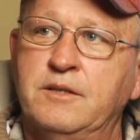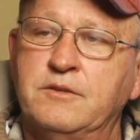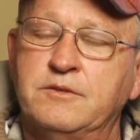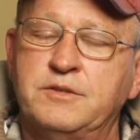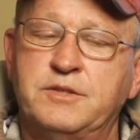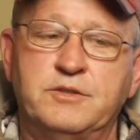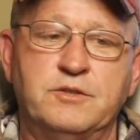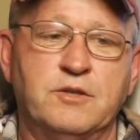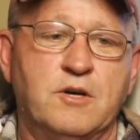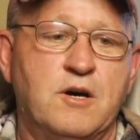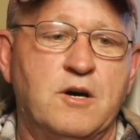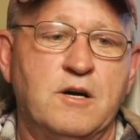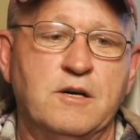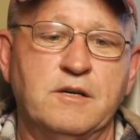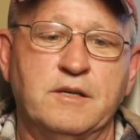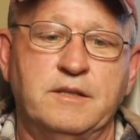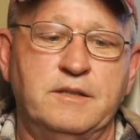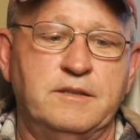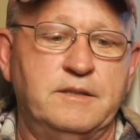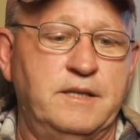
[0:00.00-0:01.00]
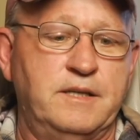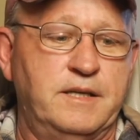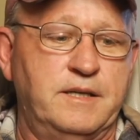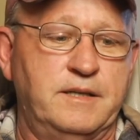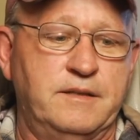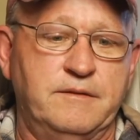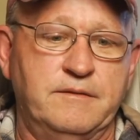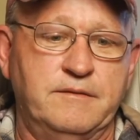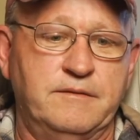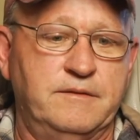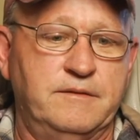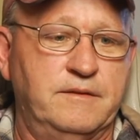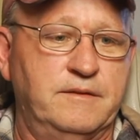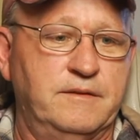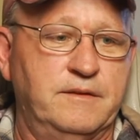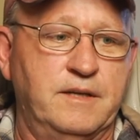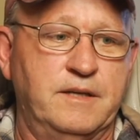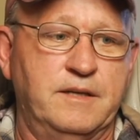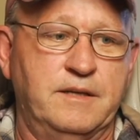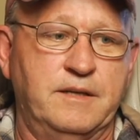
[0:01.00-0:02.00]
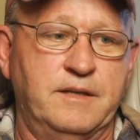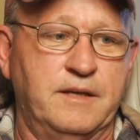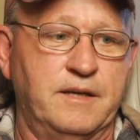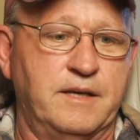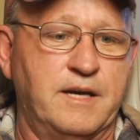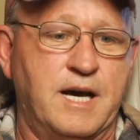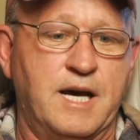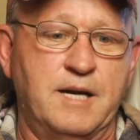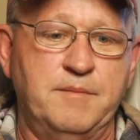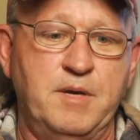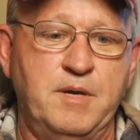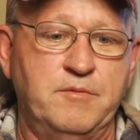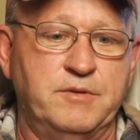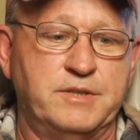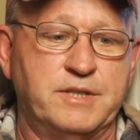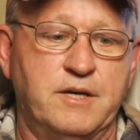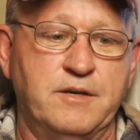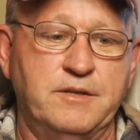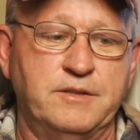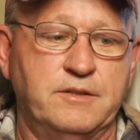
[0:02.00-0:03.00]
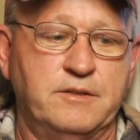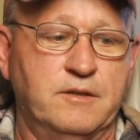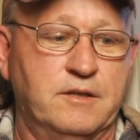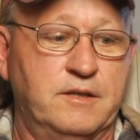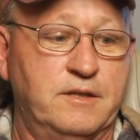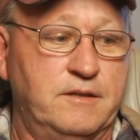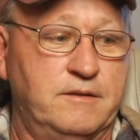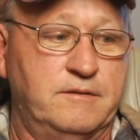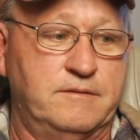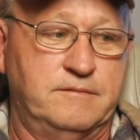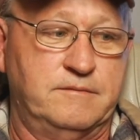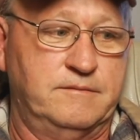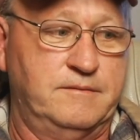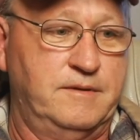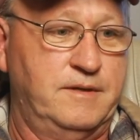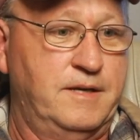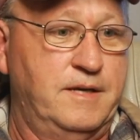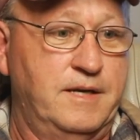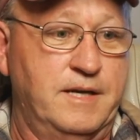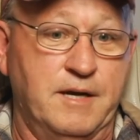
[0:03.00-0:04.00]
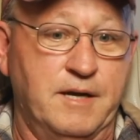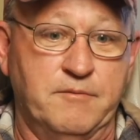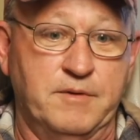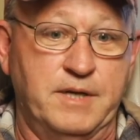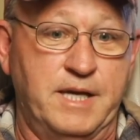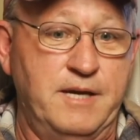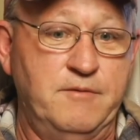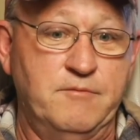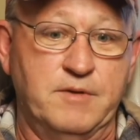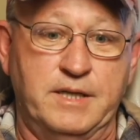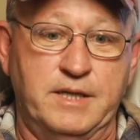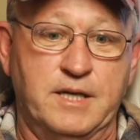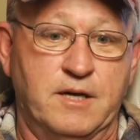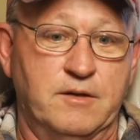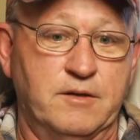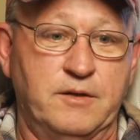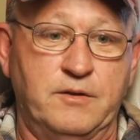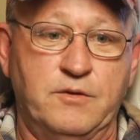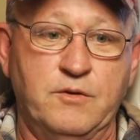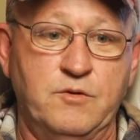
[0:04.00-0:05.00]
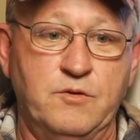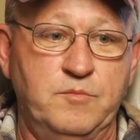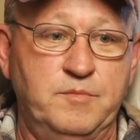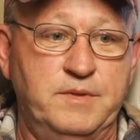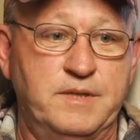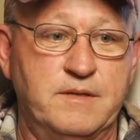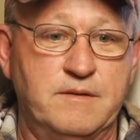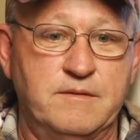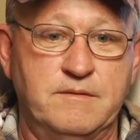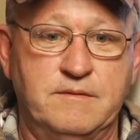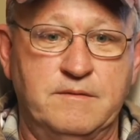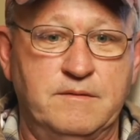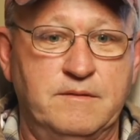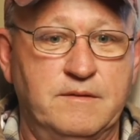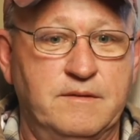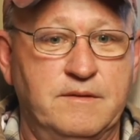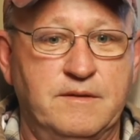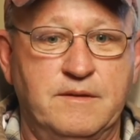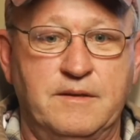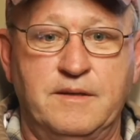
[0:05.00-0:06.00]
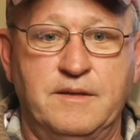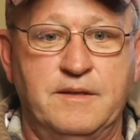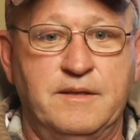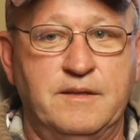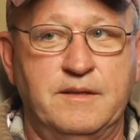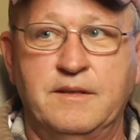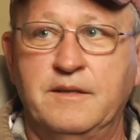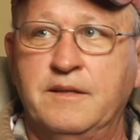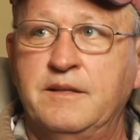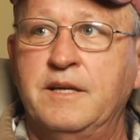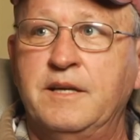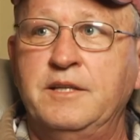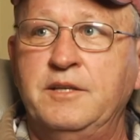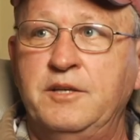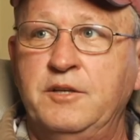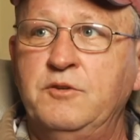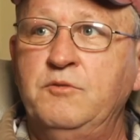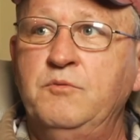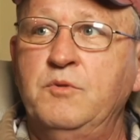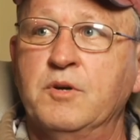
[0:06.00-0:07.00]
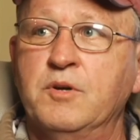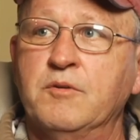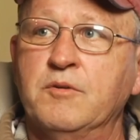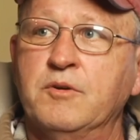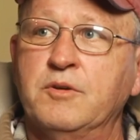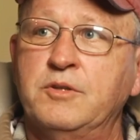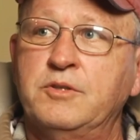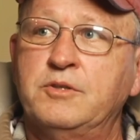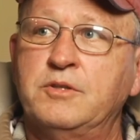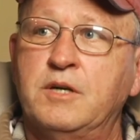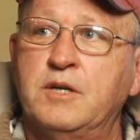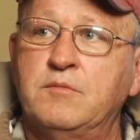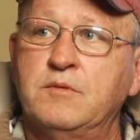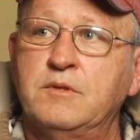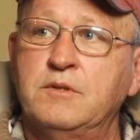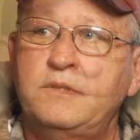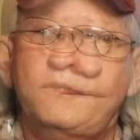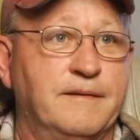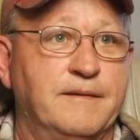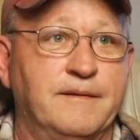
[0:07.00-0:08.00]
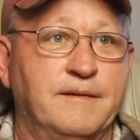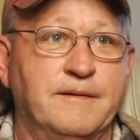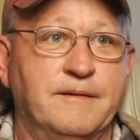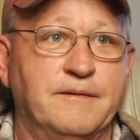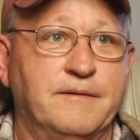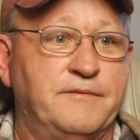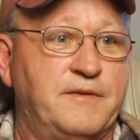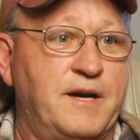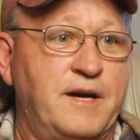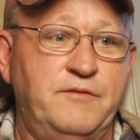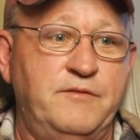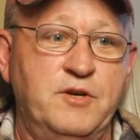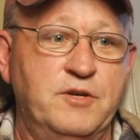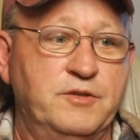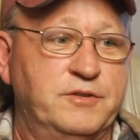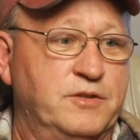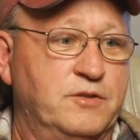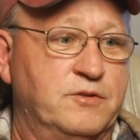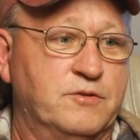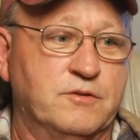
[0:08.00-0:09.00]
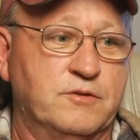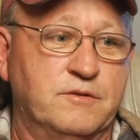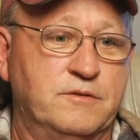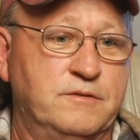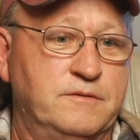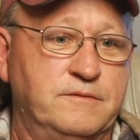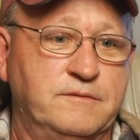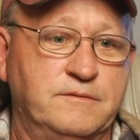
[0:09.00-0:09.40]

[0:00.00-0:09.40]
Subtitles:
strong, and the economy was always good, and when they went down the tubes, then you knew we were in trouble. 5 years ago,